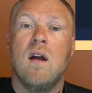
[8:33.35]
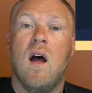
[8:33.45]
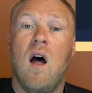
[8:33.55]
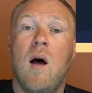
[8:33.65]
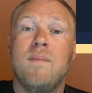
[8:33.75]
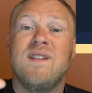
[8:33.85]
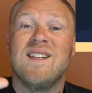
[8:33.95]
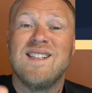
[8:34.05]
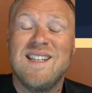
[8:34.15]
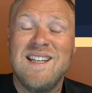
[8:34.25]
up to
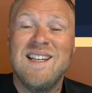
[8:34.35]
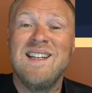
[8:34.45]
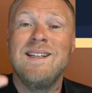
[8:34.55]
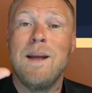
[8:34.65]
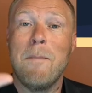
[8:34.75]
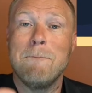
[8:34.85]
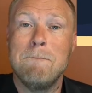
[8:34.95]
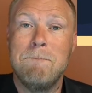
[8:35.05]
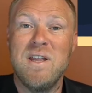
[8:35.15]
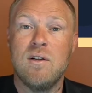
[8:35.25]
$10
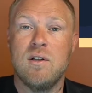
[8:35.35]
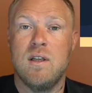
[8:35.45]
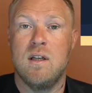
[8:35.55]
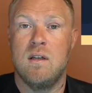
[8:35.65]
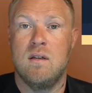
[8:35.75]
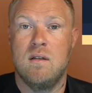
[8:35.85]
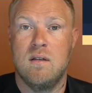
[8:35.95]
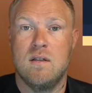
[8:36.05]
billion.